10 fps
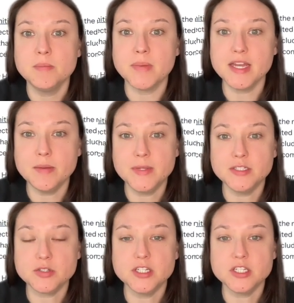My
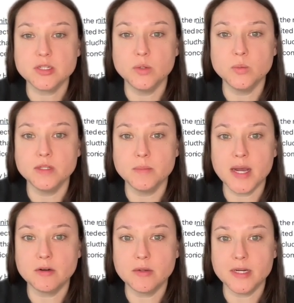administration will
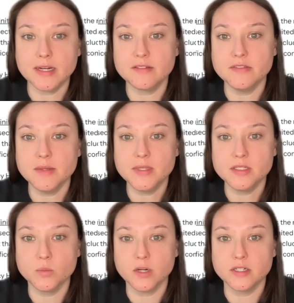empower American
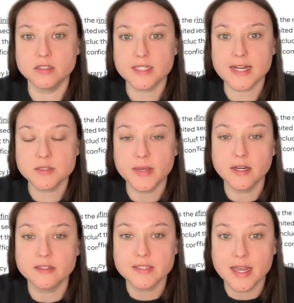families, workers,
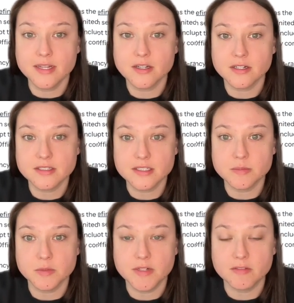taxpayers, and our
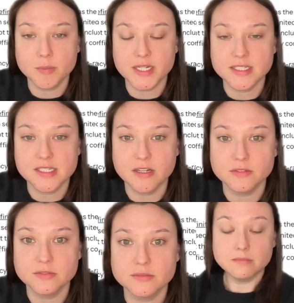system of government
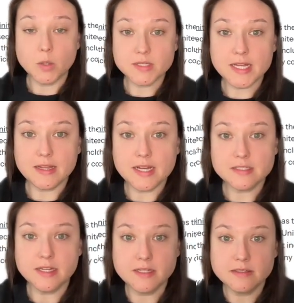itself. What was that last
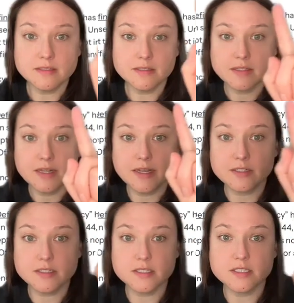line? And
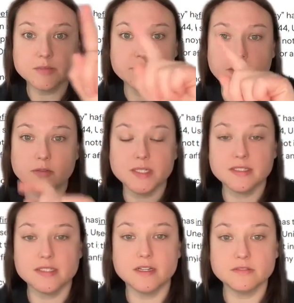our system of government
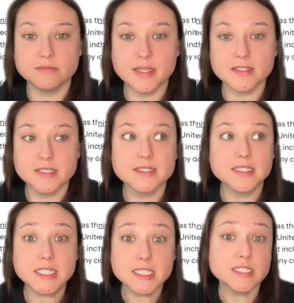itself. Yes, he's
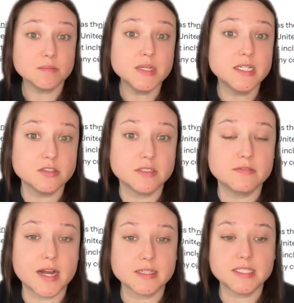at least admitting to the
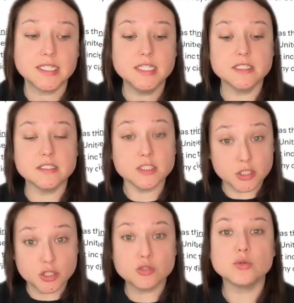fact that he is
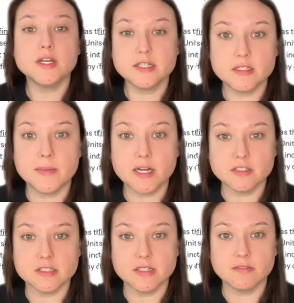destroying
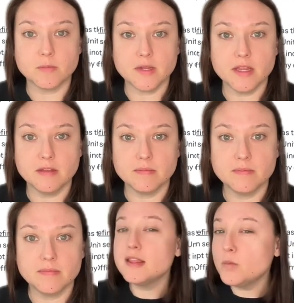democracy from within.
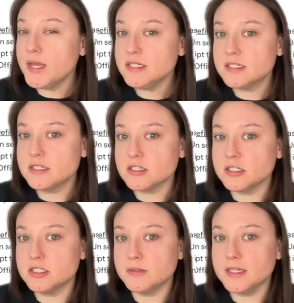And the way he's going to
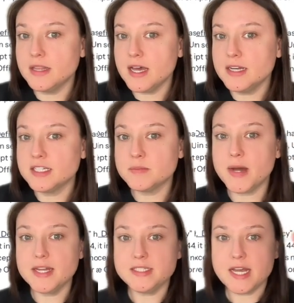start doing that is
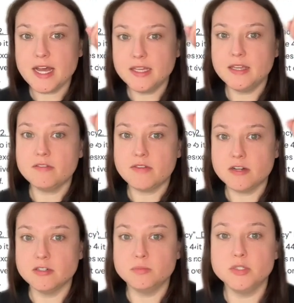by attacking
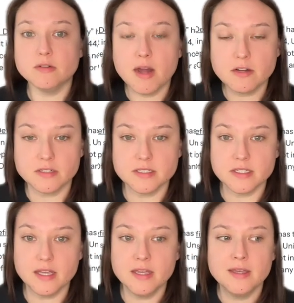federal
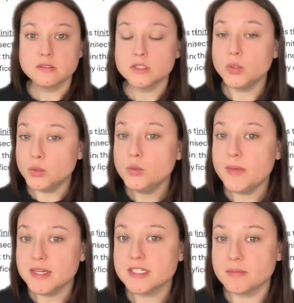bureaucracy. So who
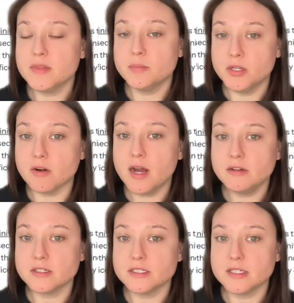makes up the
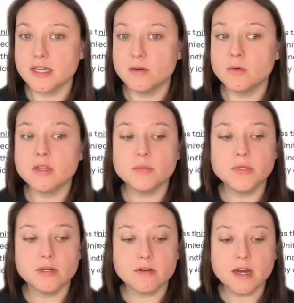bureaucracy? Well, a
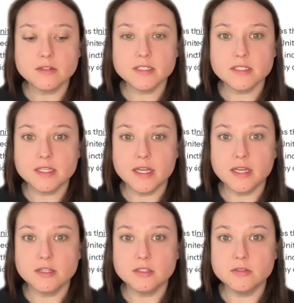bureaucracy
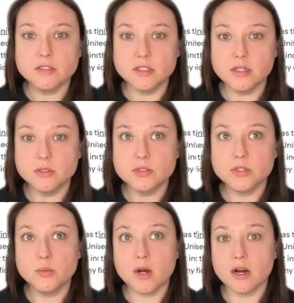includes those
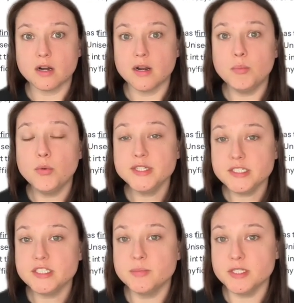who are
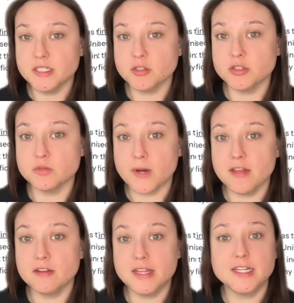appointed to positions
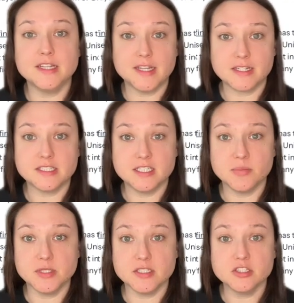rather than elected to
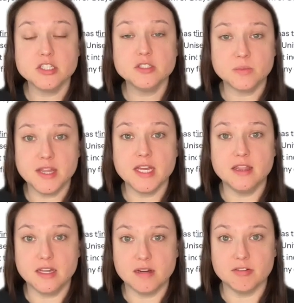positions within
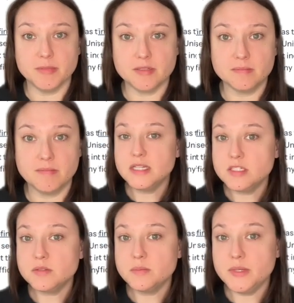the government. These
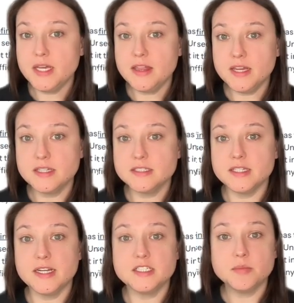would be things
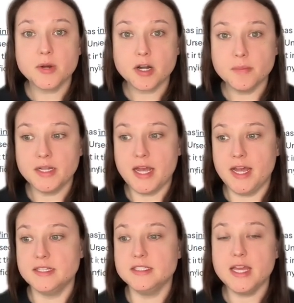like department
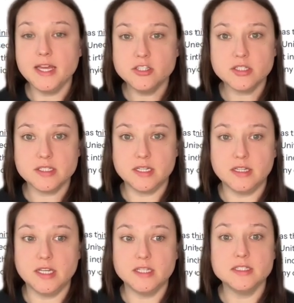heads, agency
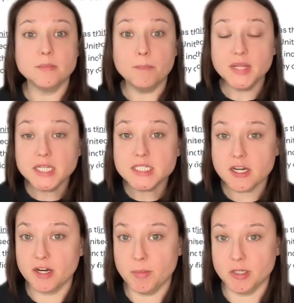leads,
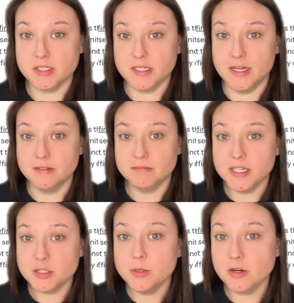military personnel.
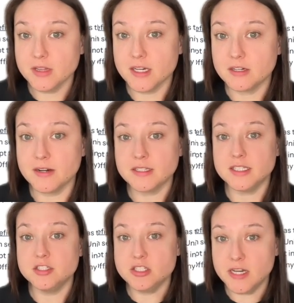Yes, you heard that correctly.
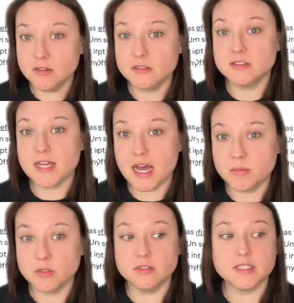Generals,
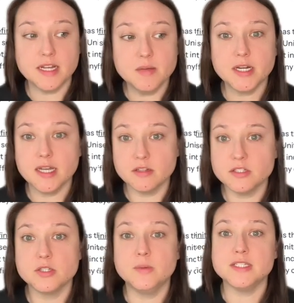admirals, anybody else
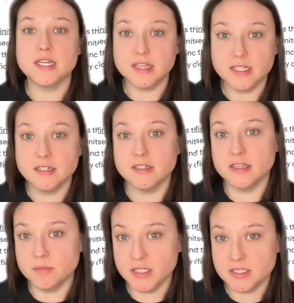who is a leader in the
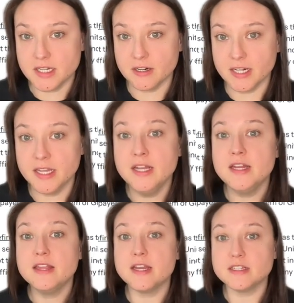military
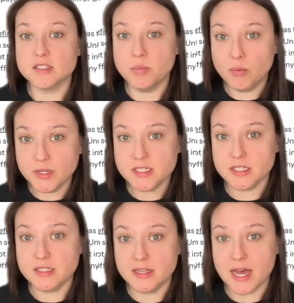that is
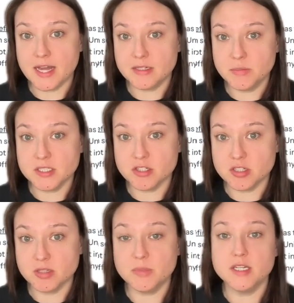appointed that
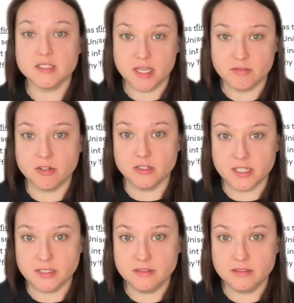position because they have earned it.